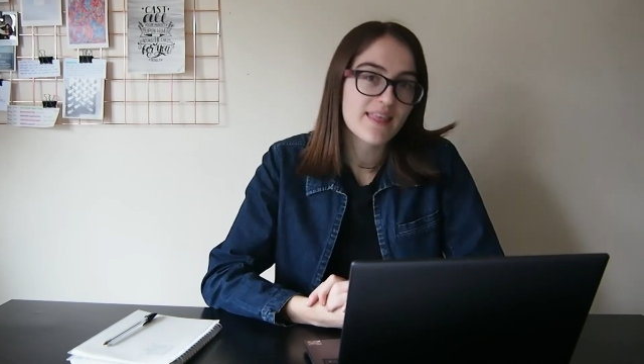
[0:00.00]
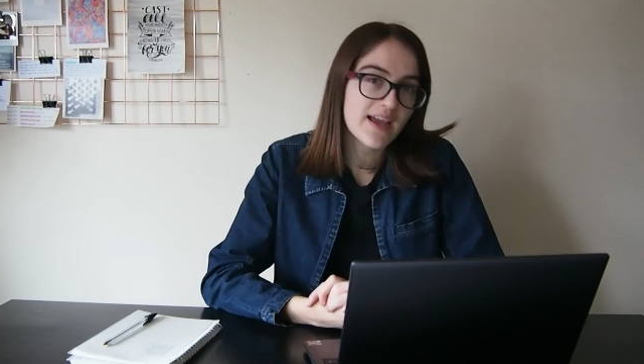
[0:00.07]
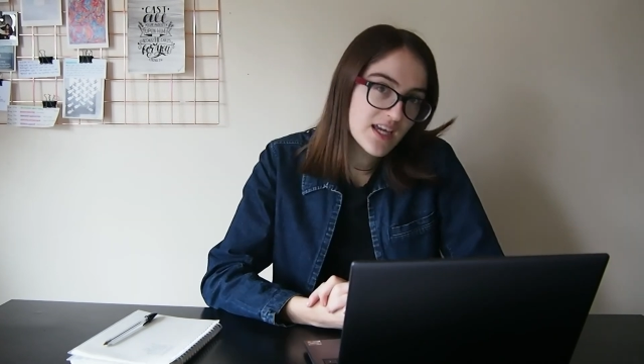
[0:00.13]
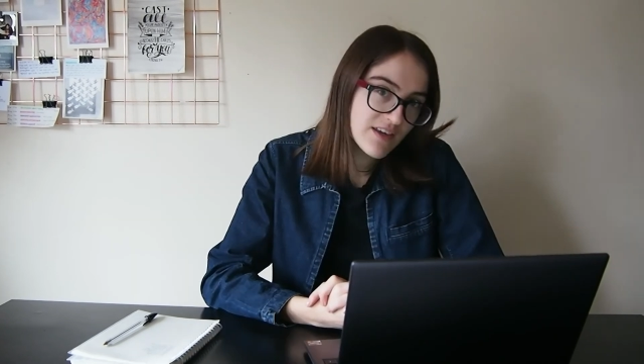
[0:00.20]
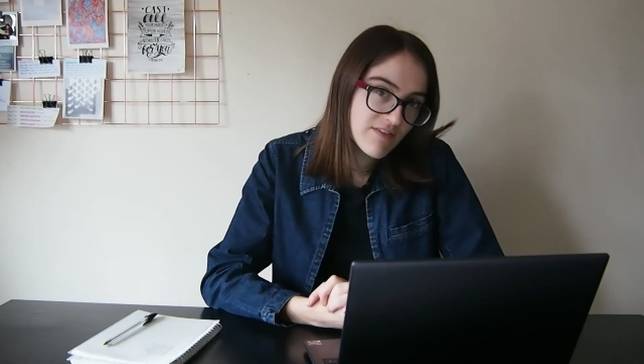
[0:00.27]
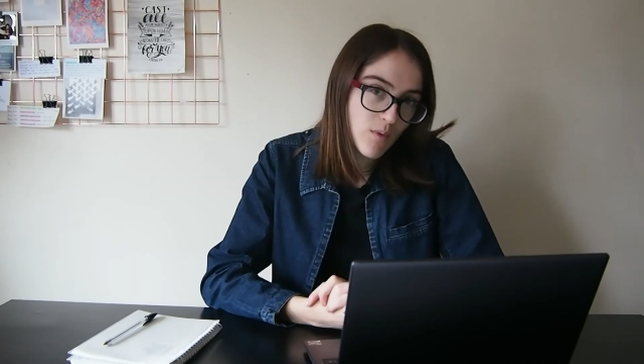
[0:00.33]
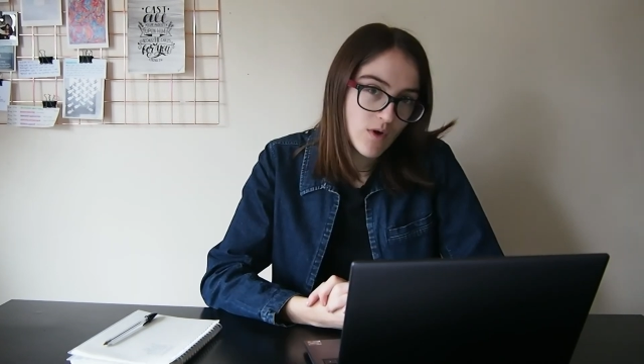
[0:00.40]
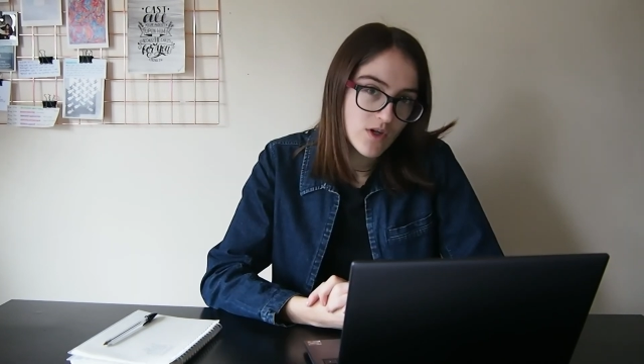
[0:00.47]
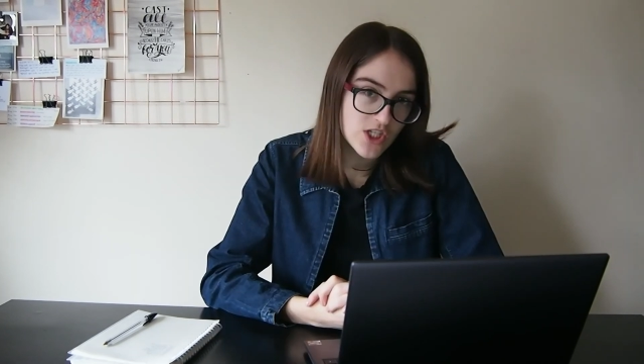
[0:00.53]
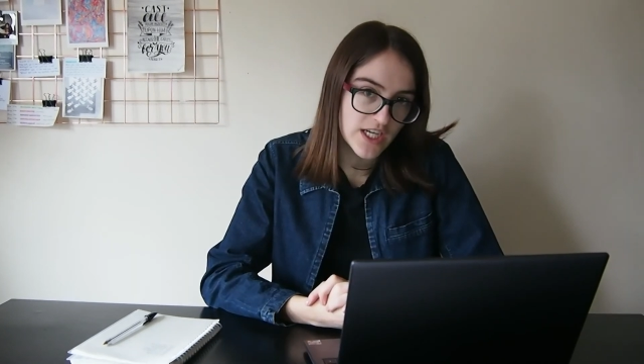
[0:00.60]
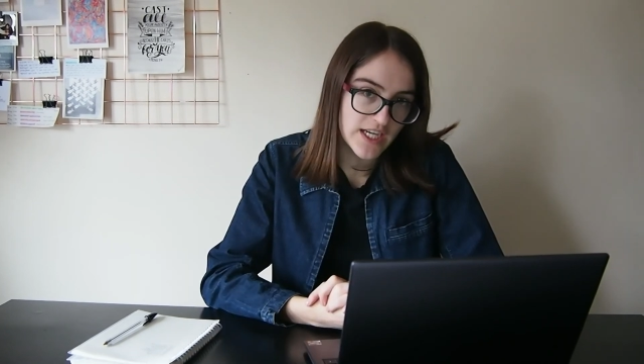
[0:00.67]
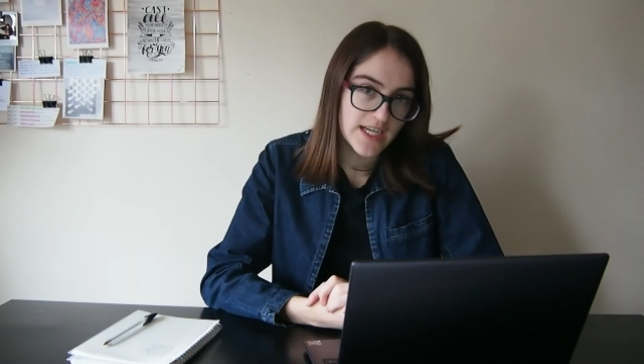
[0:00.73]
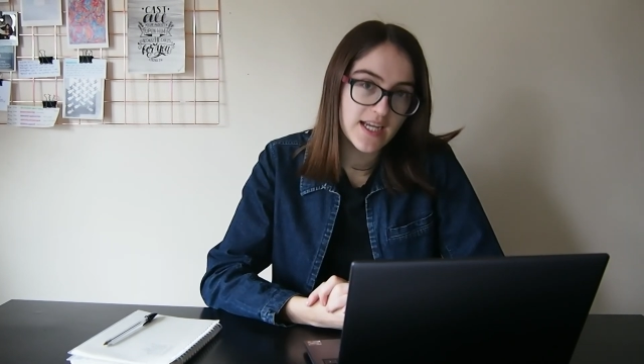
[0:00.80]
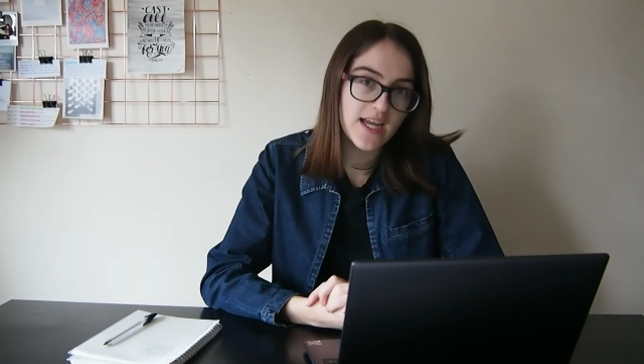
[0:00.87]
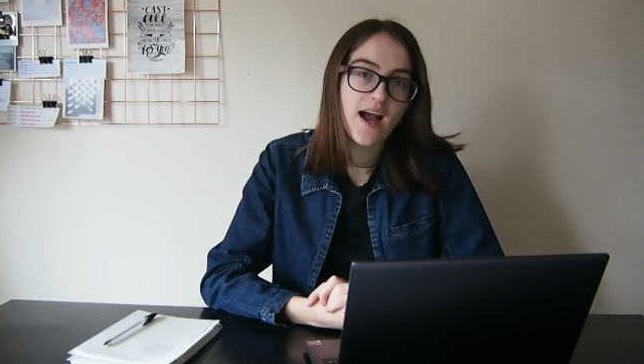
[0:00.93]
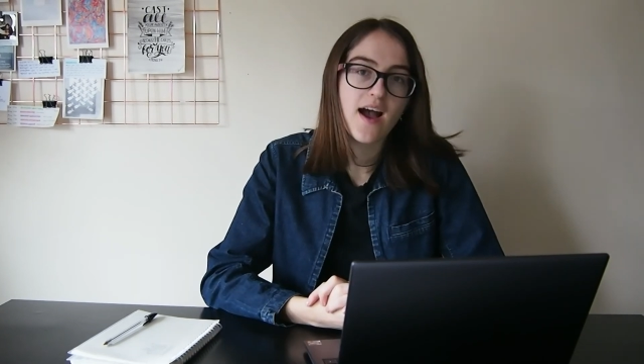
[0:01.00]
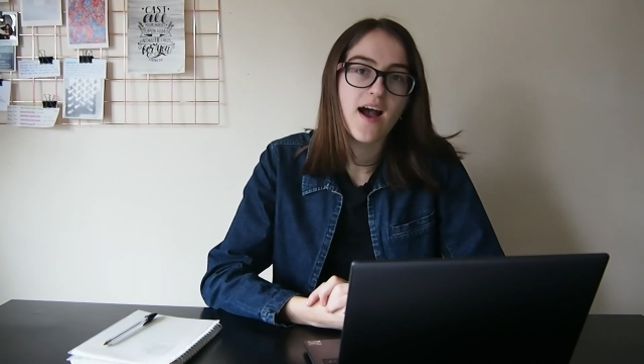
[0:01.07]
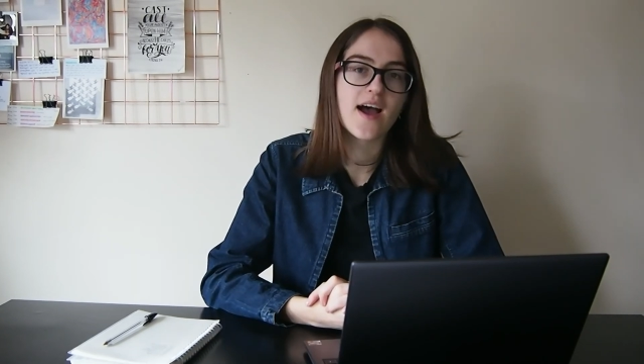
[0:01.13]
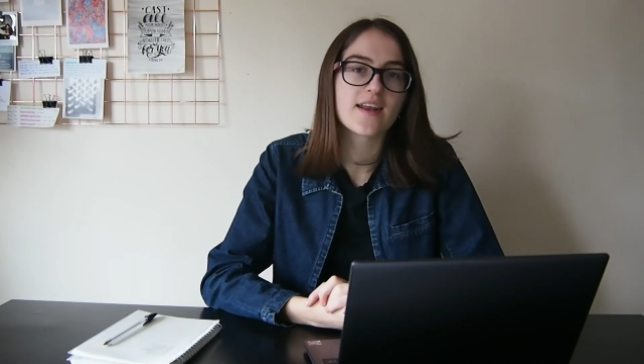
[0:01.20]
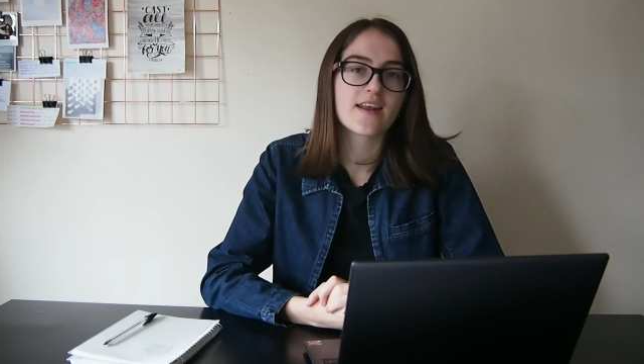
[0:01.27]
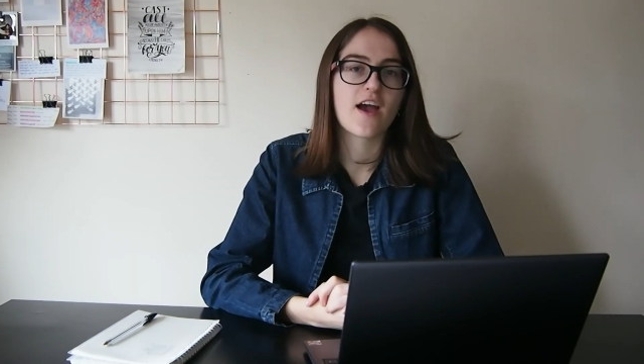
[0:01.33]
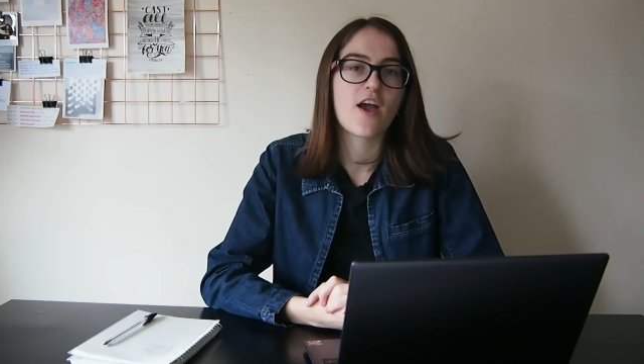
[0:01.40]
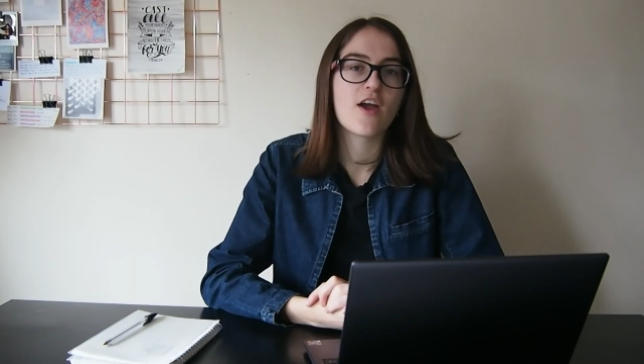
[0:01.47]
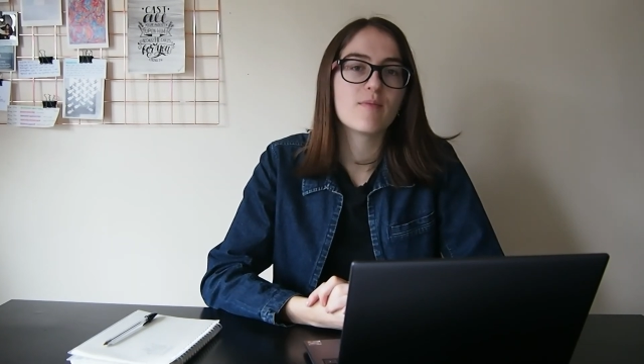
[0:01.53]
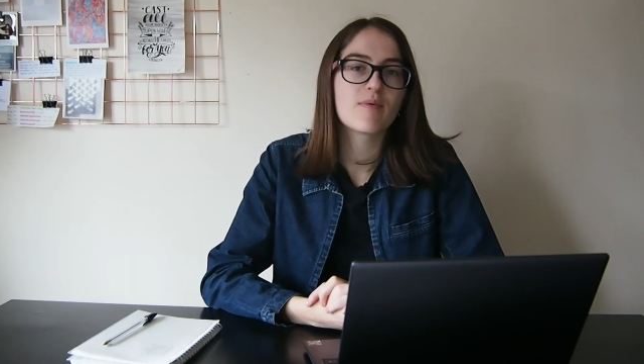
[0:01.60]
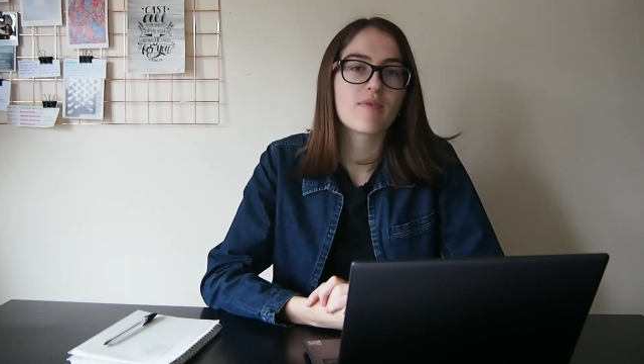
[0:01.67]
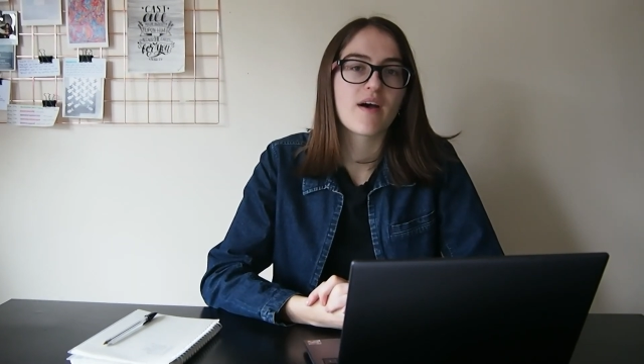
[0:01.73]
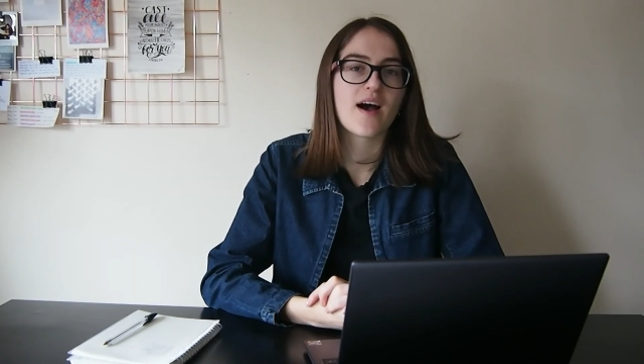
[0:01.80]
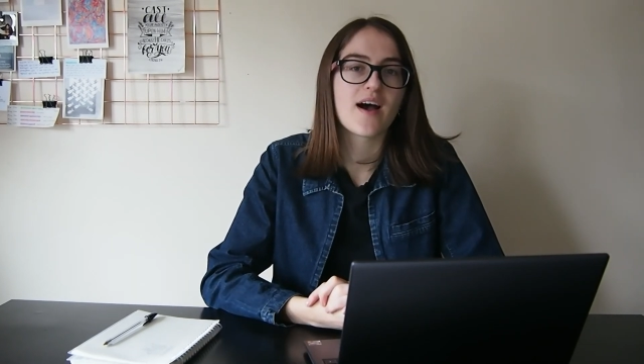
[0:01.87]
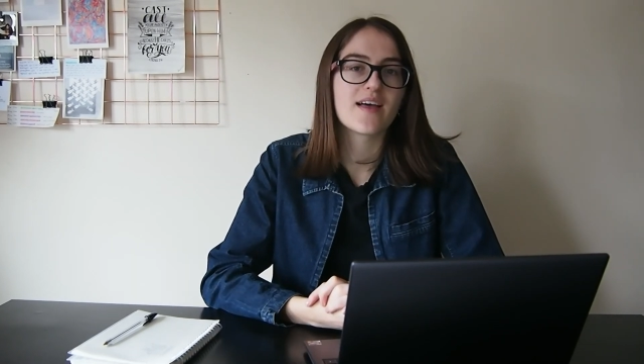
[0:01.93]
Thank you for watching, and I hope
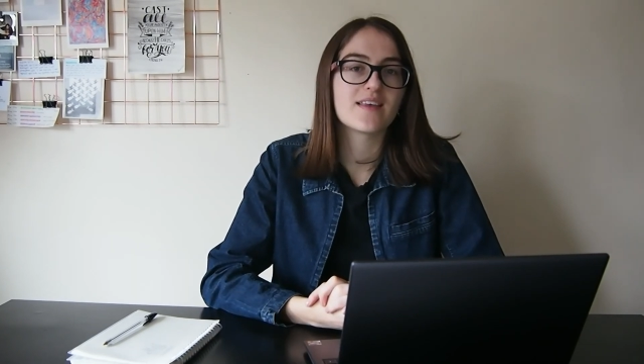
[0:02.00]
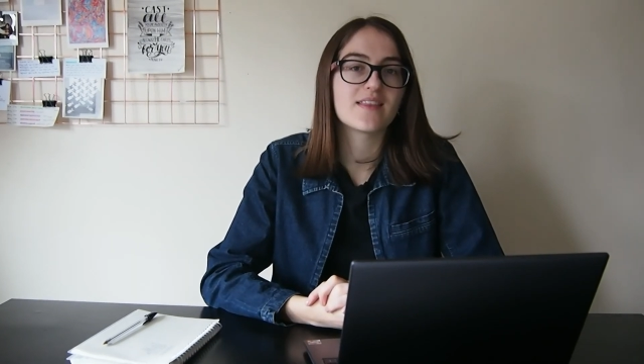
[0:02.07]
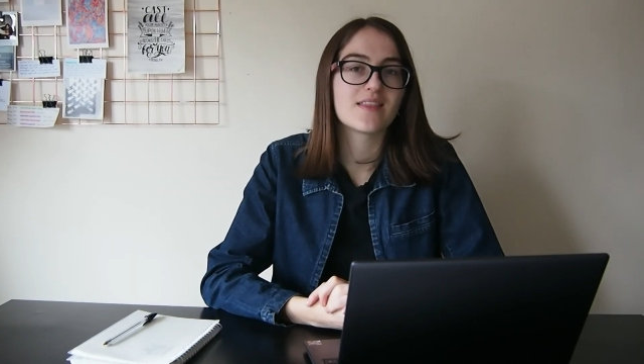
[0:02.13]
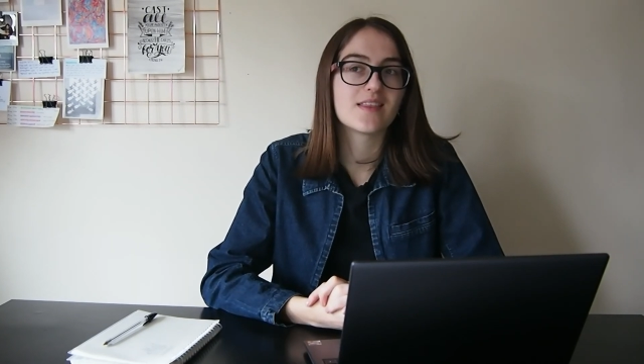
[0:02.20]
that